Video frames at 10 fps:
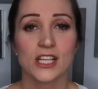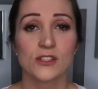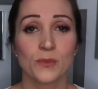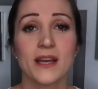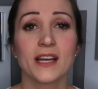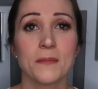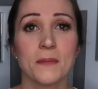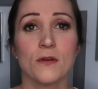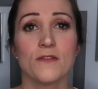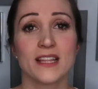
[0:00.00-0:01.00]
So we're going to
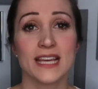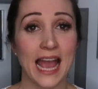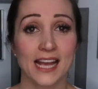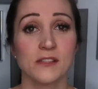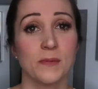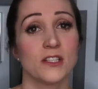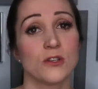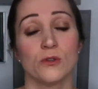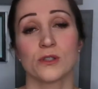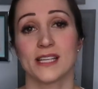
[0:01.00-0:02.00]
be moving the expert
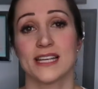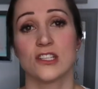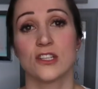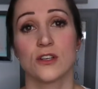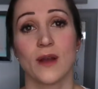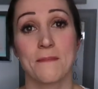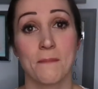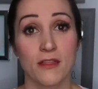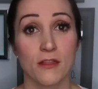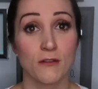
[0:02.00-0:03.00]
talks into a
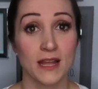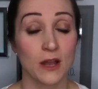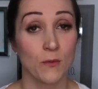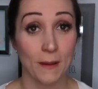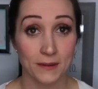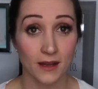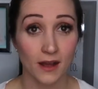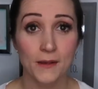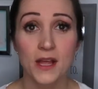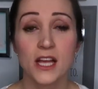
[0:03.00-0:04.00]
monthly
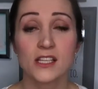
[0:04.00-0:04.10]
webinar.